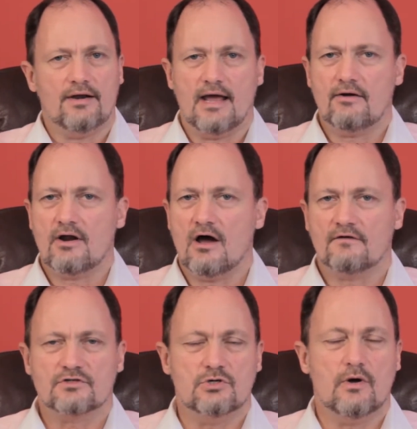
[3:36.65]
and a
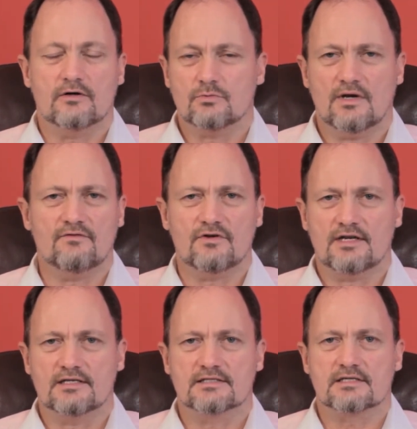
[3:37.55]
half, 2 hours, whatever it
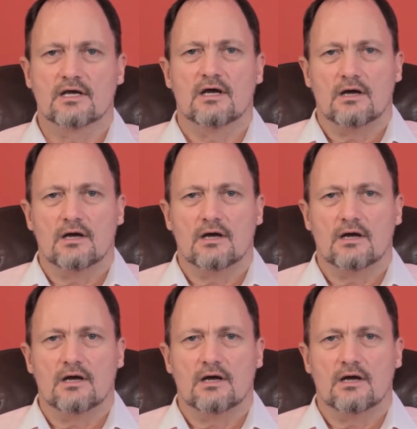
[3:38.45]
is.